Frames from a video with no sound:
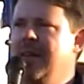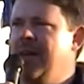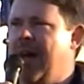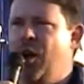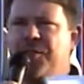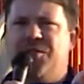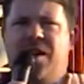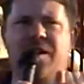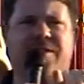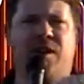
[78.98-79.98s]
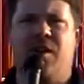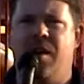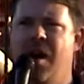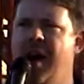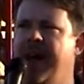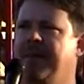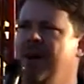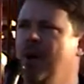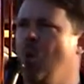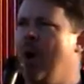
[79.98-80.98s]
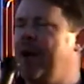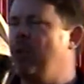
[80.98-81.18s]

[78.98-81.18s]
I don't know if Sarah's here or not. Wayne